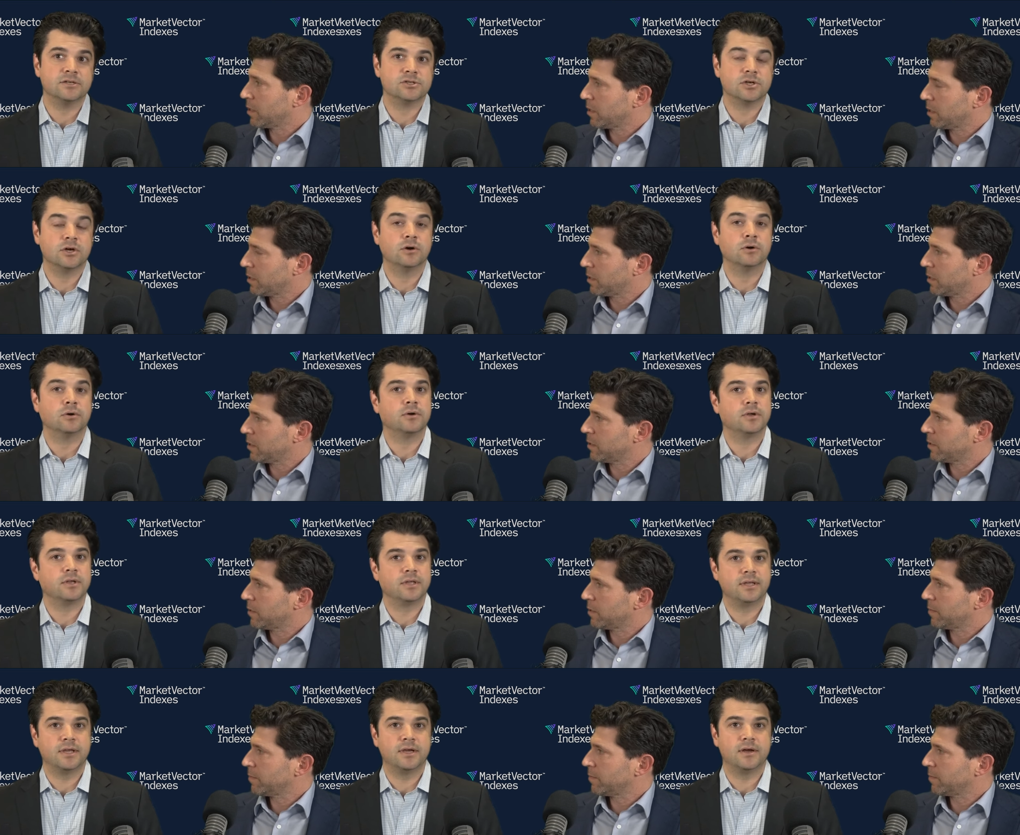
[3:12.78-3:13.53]
Speaker 1: And
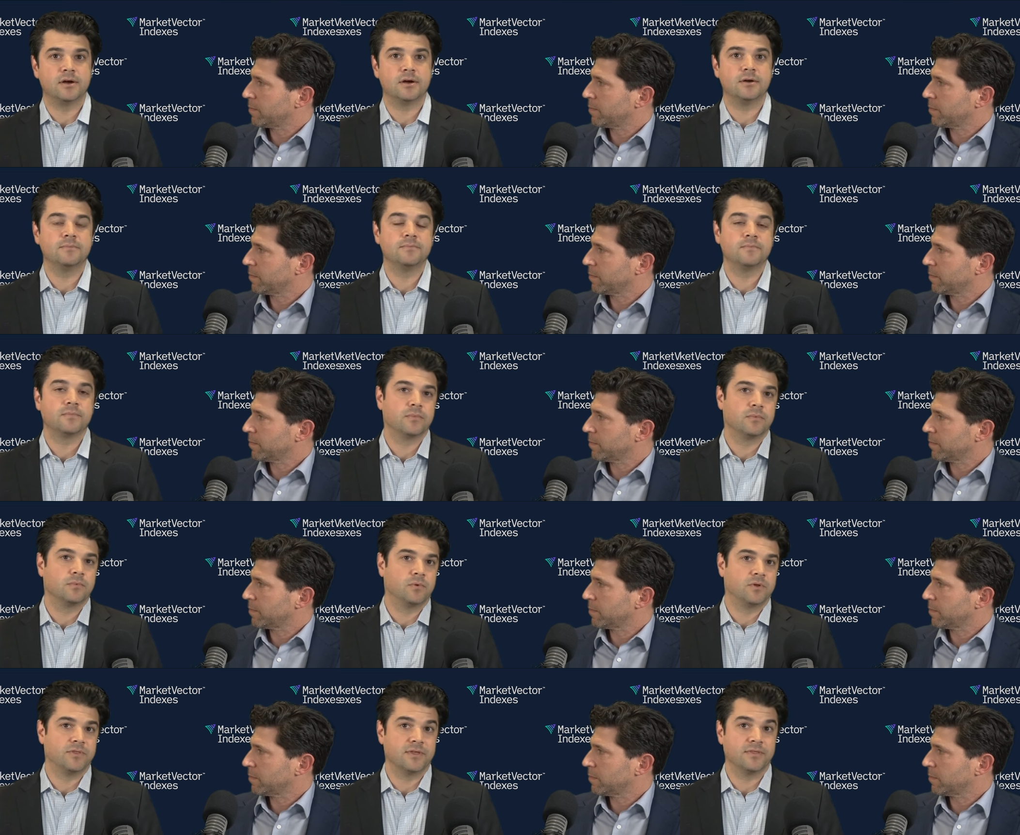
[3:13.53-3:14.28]
so here,
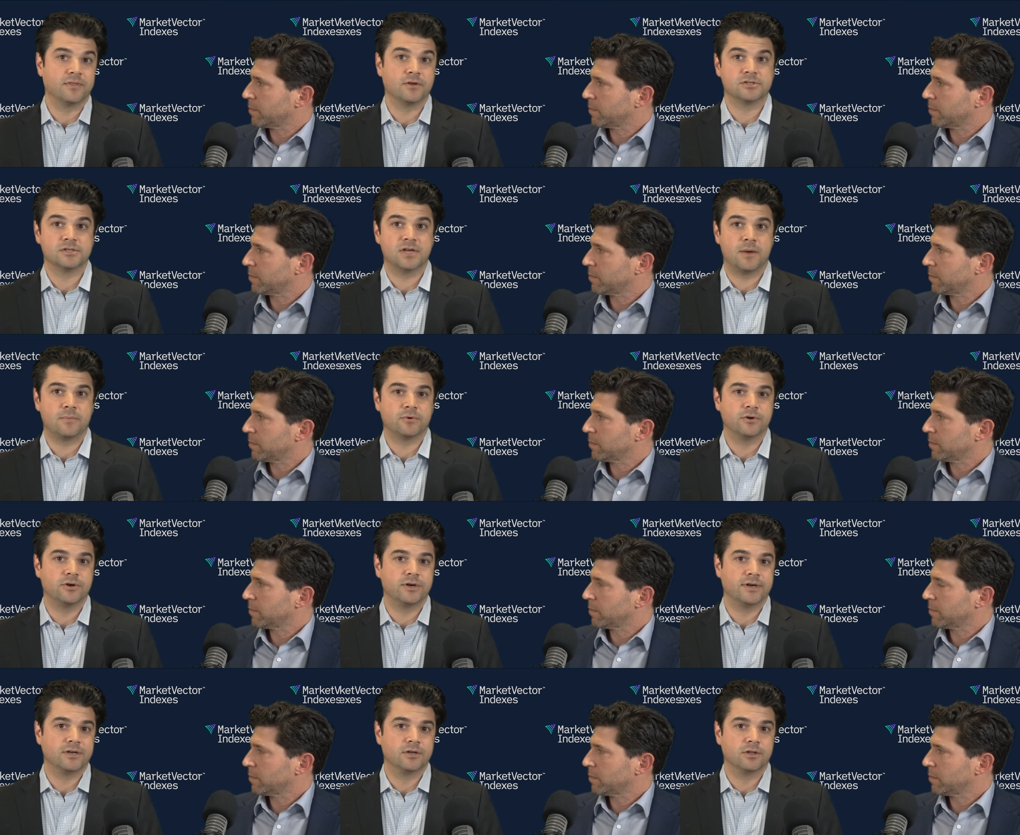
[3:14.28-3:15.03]
we think there's an
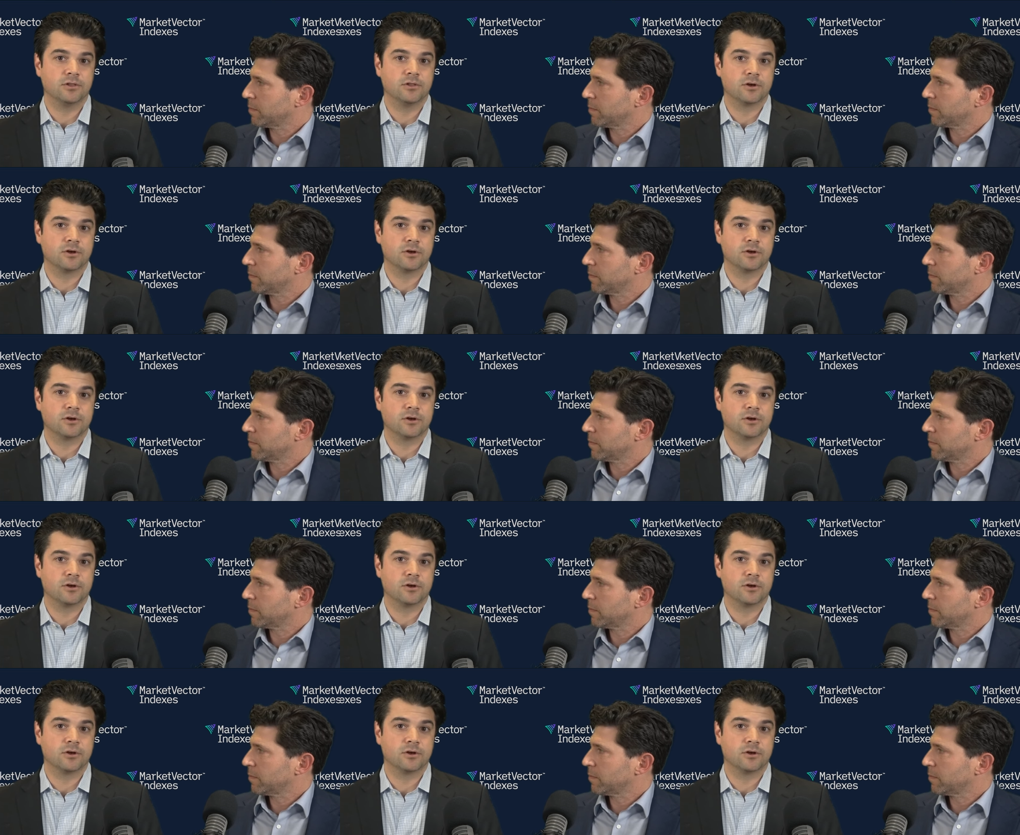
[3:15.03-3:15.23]
opportunity to